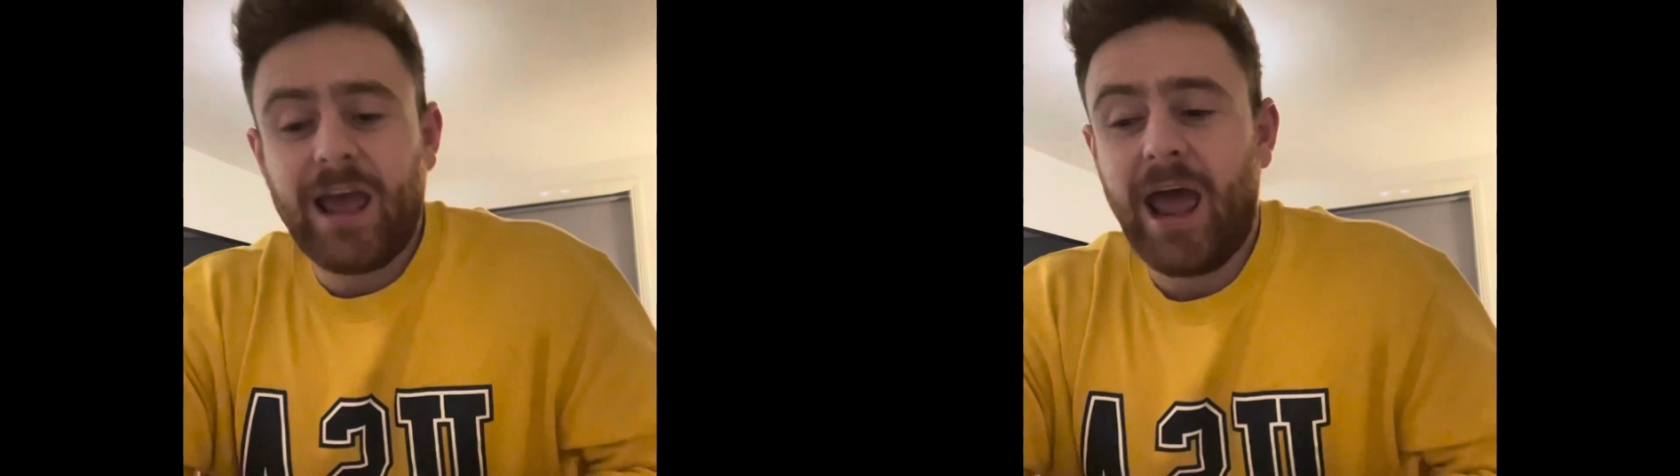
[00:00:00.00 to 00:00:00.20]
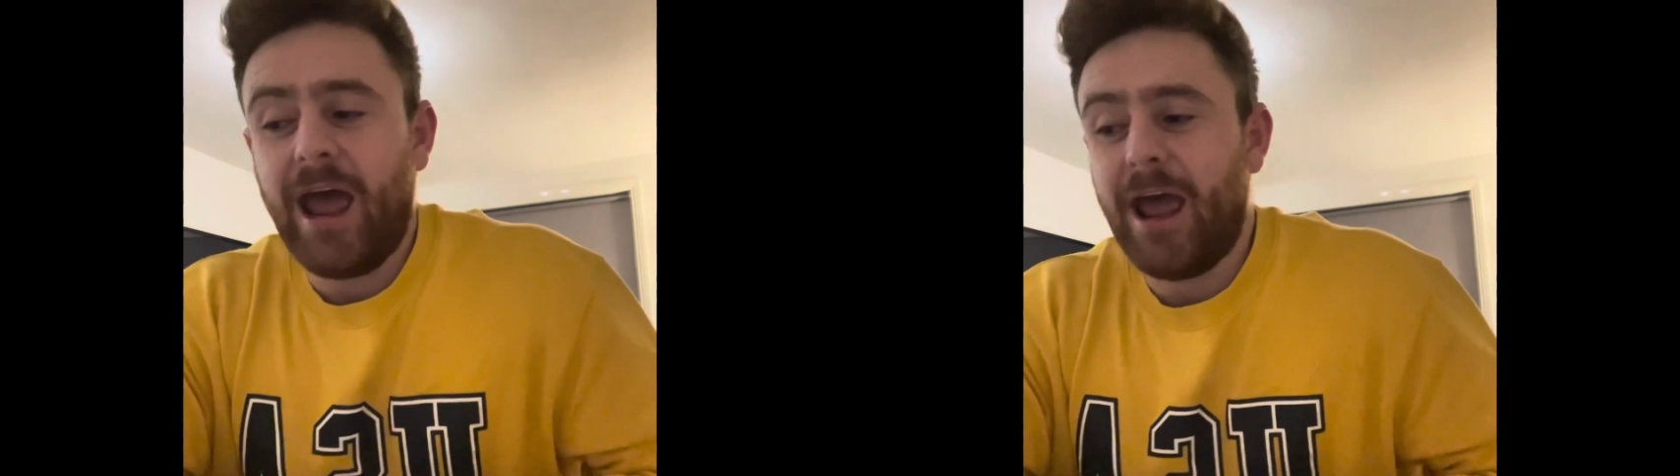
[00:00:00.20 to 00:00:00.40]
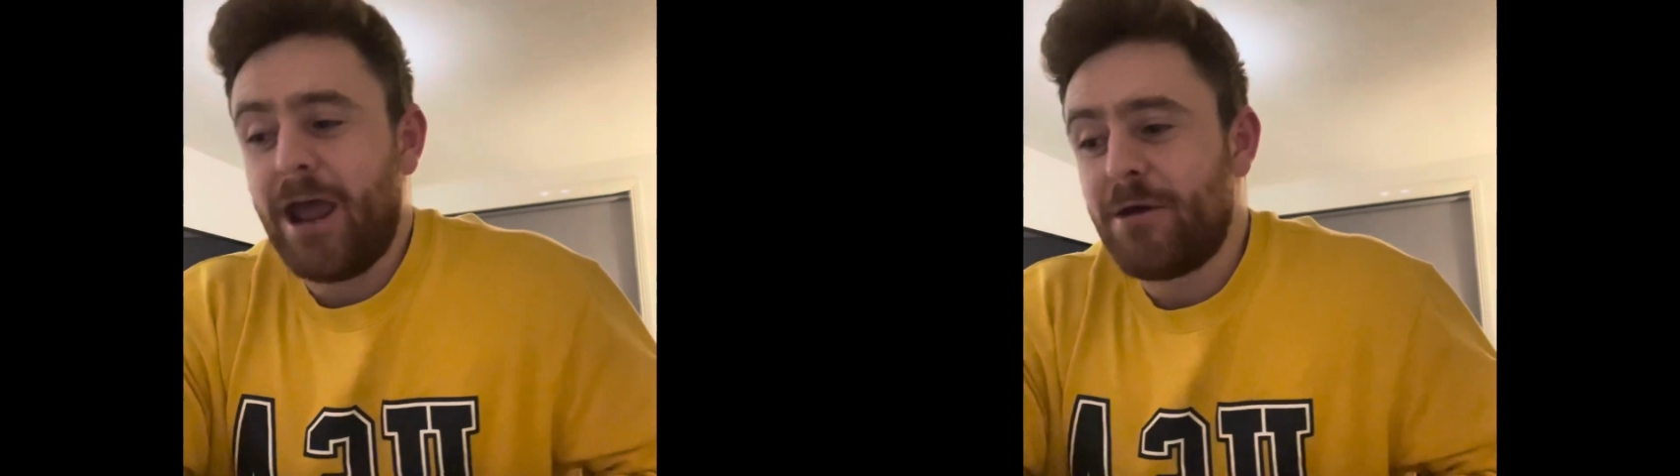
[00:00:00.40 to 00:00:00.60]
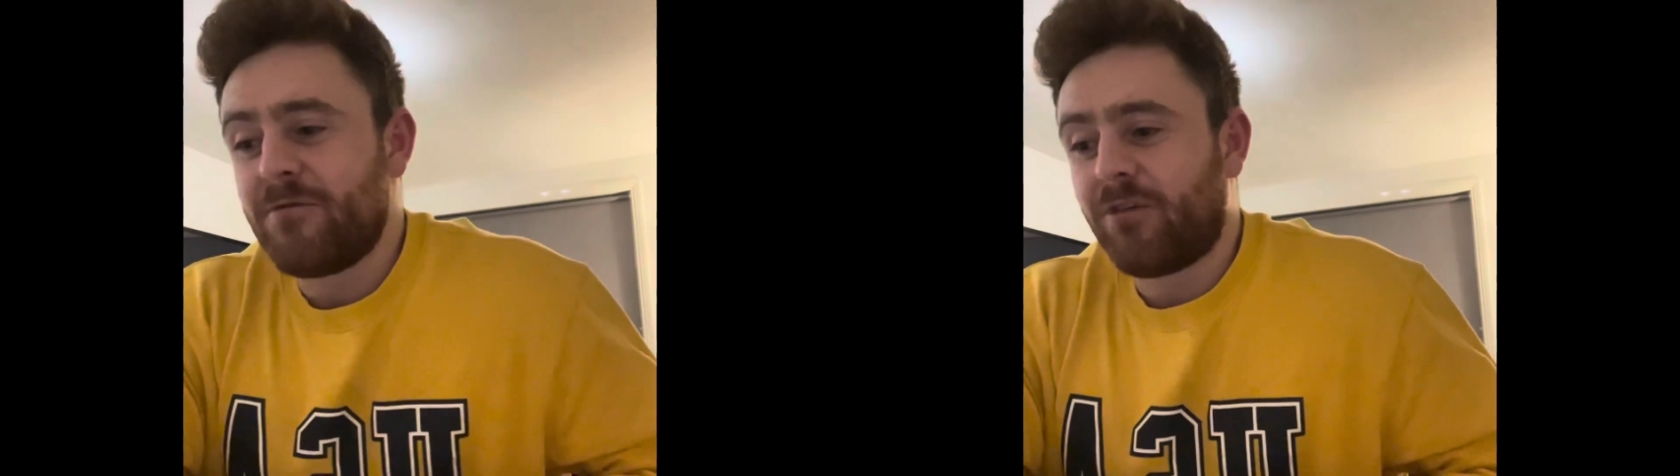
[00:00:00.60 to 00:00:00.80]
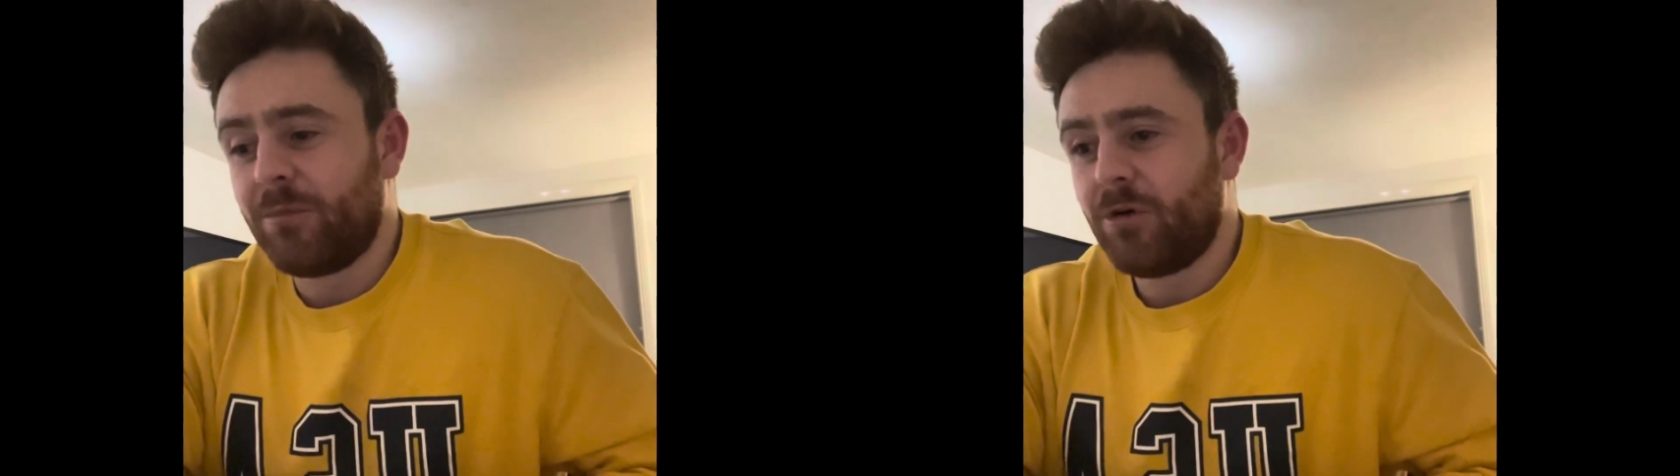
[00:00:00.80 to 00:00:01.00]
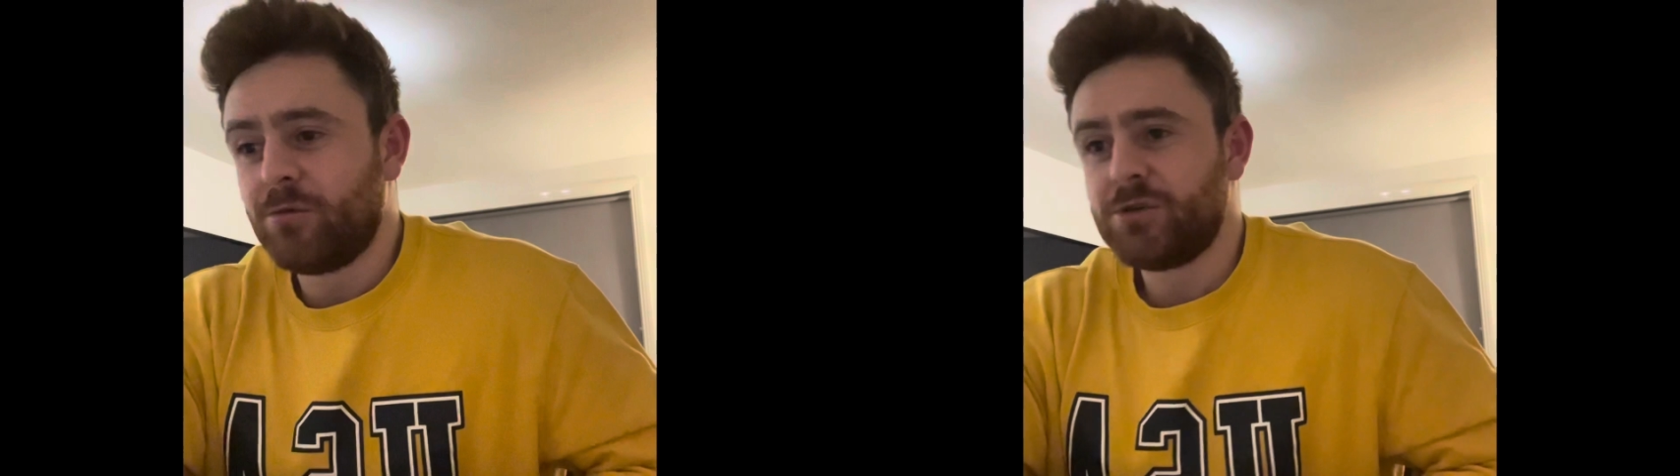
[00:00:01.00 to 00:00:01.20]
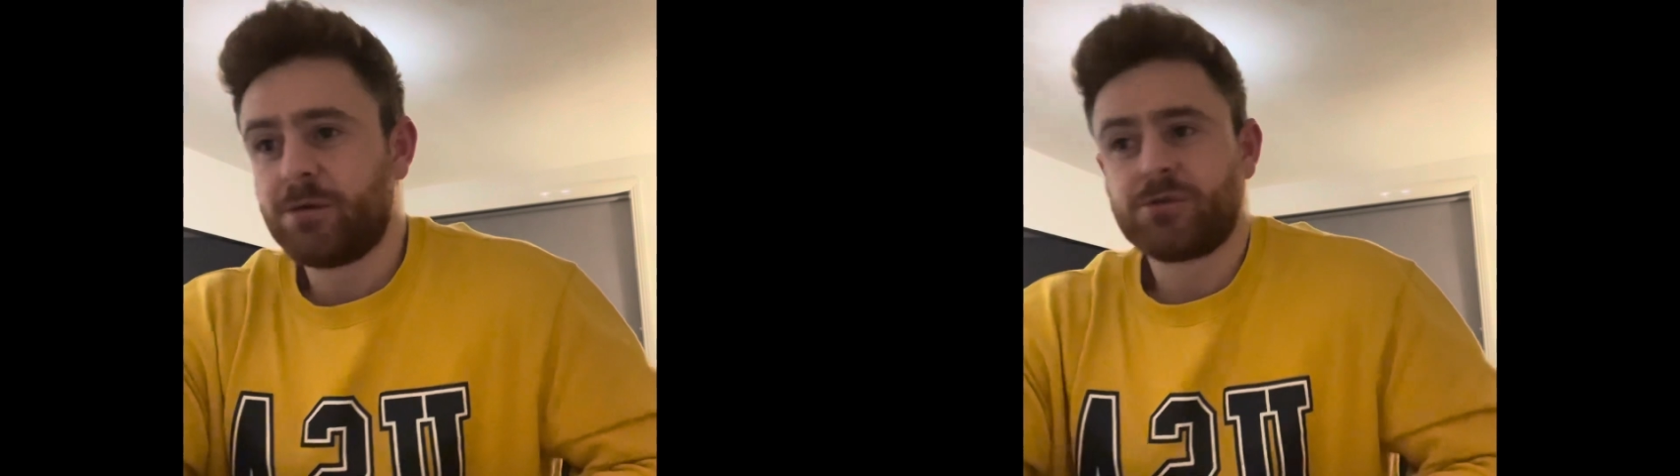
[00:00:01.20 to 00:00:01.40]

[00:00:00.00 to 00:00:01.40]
um, from the home gym.